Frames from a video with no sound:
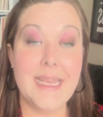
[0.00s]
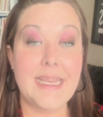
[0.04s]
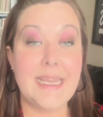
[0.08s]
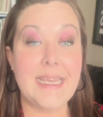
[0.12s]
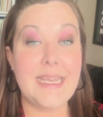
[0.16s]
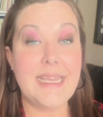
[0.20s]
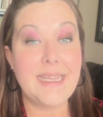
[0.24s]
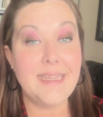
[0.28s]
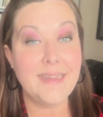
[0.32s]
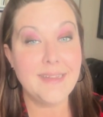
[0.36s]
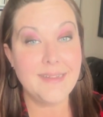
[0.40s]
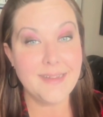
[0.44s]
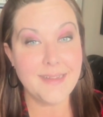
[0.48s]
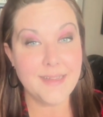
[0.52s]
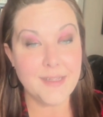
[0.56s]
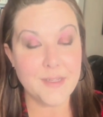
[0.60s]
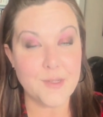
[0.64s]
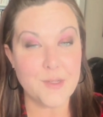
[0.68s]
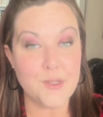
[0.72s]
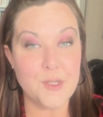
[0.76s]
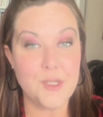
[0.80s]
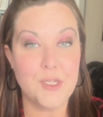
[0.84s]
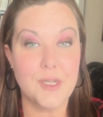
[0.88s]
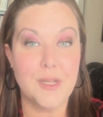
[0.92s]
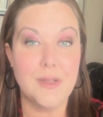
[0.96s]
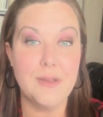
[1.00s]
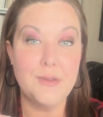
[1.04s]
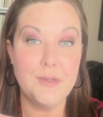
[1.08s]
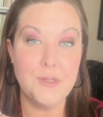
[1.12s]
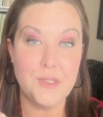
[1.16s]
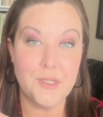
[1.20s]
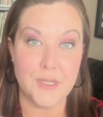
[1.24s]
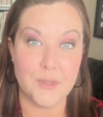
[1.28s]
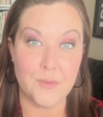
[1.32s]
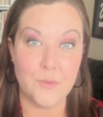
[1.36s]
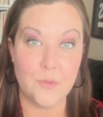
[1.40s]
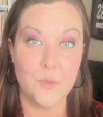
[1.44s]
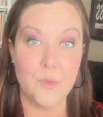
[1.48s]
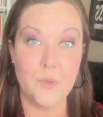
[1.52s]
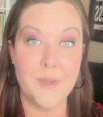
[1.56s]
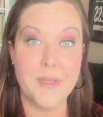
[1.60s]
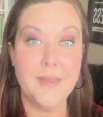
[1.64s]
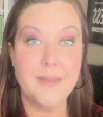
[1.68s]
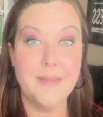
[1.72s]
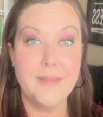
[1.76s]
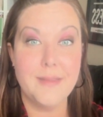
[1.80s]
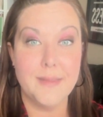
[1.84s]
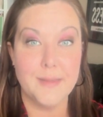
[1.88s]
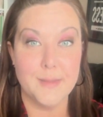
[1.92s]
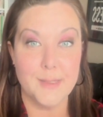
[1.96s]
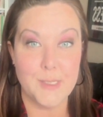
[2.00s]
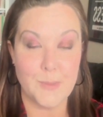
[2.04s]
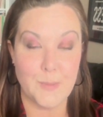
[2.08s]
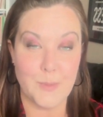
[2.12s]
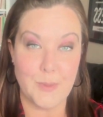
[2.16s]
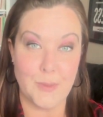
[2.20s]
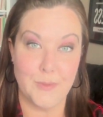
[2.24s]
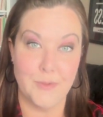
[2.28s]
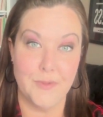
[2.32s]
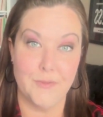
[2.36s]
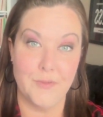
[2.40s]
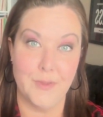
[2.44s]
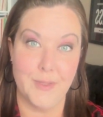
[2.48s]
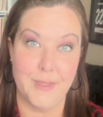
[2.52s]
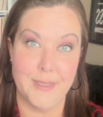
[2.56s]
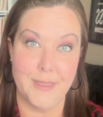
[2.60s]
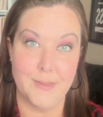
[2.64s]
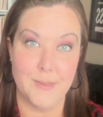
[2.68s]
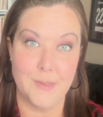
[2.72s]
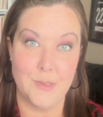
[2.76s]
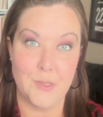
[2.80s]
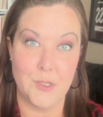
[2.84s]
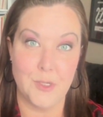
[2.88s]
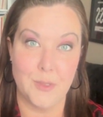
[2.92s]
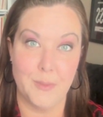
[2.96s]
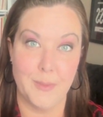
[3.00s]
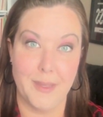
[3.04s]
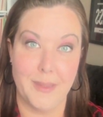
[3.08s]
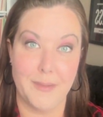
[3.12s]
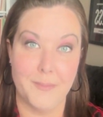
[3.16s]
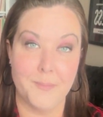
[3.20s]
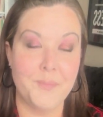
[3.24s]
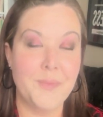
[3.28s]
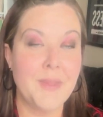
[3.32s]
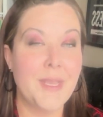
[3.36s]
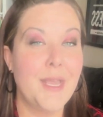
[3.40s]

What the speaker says: in conjunction with this beautiful instrument.